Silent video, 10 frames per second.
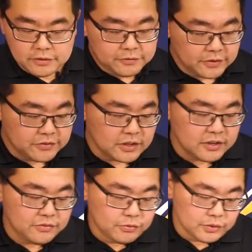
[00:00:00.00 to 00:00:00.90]
First
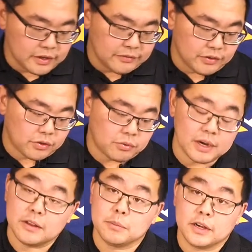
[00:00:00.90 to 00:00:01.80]
off, we have your
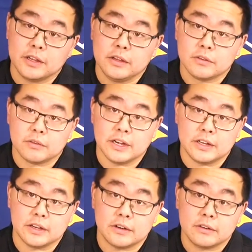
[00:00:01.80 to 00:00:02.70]
threaded body
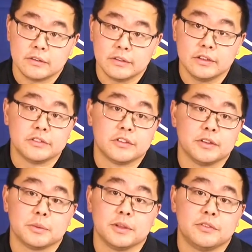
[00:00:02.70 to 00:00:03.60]
right here. These are
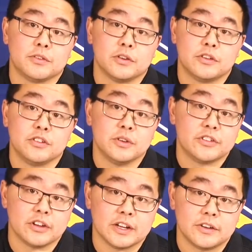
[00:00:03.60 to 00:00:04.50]
typically for
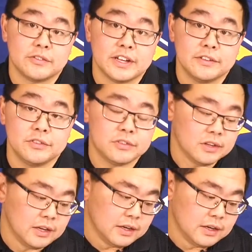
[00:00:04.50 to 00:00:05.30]
2-inch and under valves.